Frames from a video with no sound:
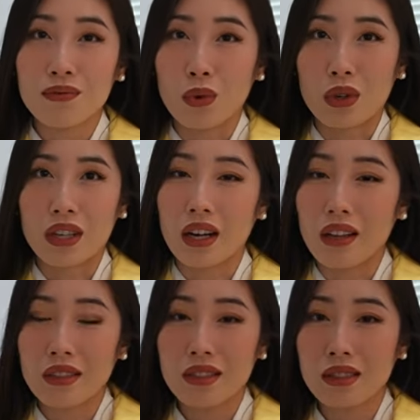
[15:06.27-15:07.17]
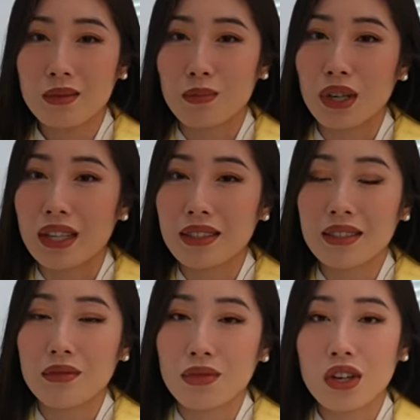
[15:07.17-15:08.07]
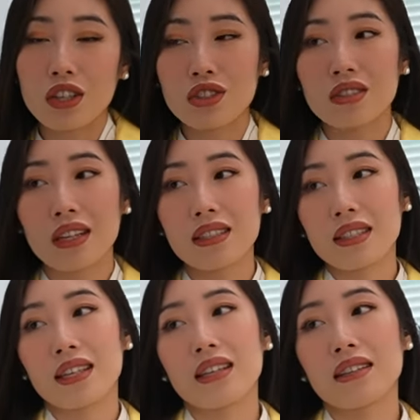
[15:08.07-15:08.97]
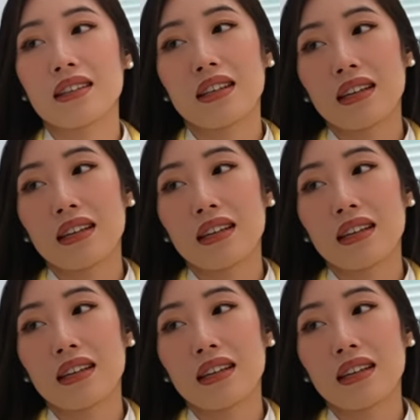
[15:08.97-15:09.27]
forty dollars, but for one hundred nineteen dollars,